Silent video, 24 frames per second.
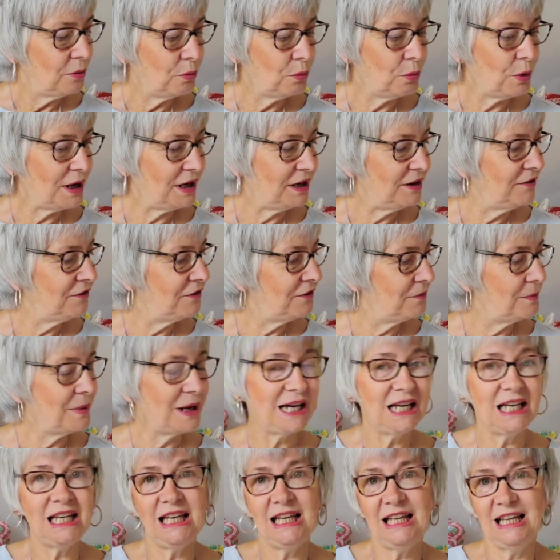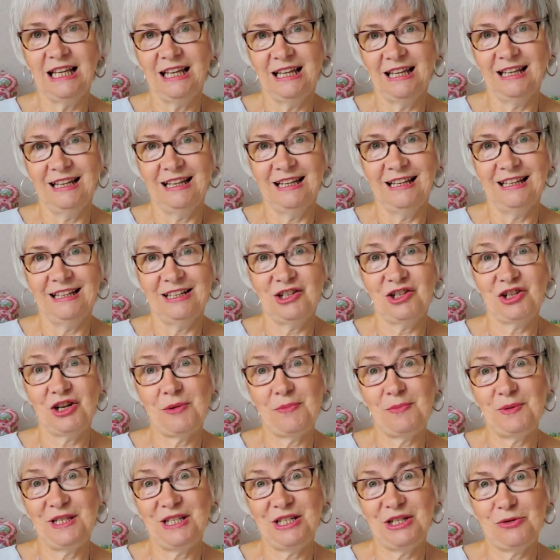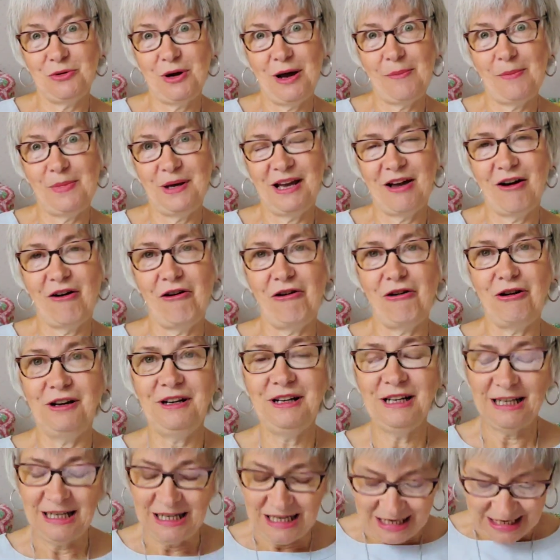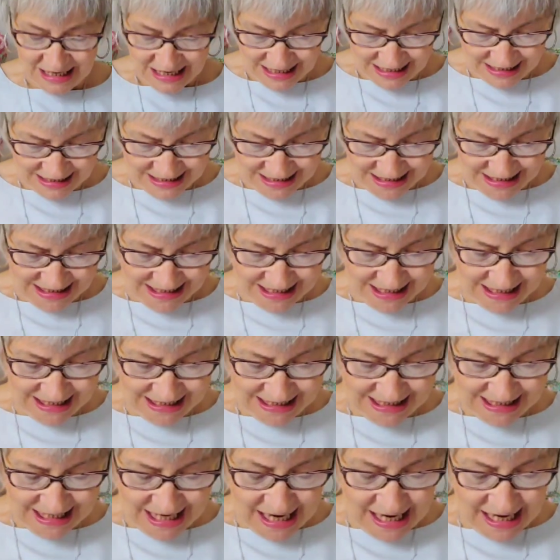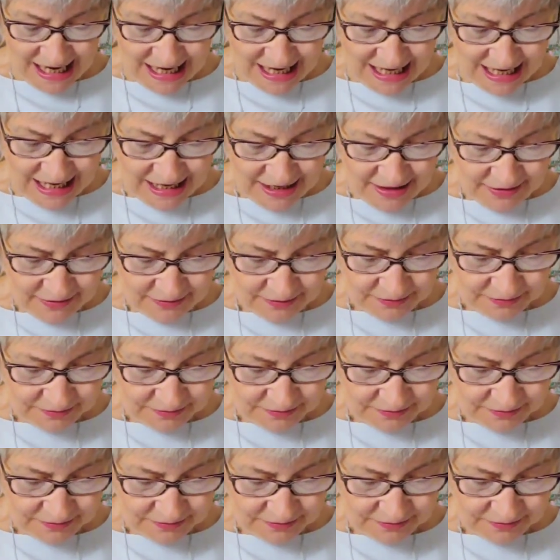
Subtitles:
one of my trips to Abercorn, and it is a